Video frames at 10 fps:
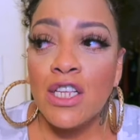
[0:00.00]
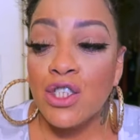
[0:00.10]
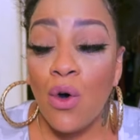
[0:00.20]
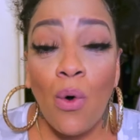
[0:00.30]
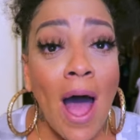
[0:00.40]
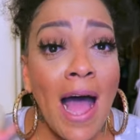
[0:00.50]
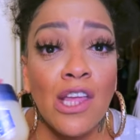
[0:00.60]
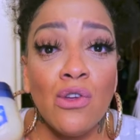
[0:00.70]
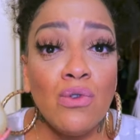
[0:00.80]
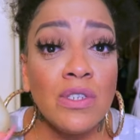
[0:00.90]
So I
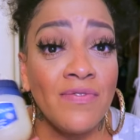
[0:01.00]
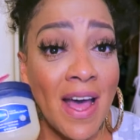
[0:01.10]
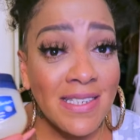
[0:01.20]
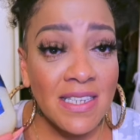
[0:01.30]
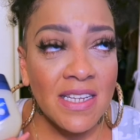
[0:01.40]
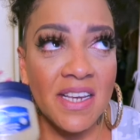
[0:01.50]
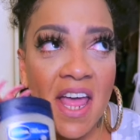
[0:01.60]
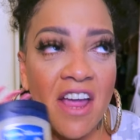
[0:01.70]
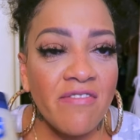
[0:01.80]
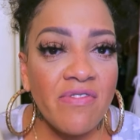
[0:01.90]
use
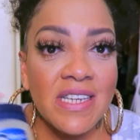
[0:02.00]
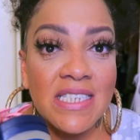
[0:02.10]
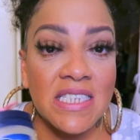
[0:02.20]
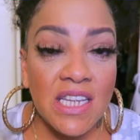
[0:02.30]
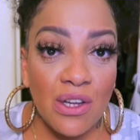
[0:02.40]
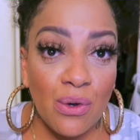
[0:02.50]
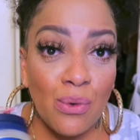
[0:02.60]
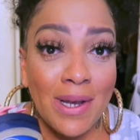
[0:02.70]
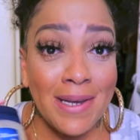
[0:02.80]
Vaseline every single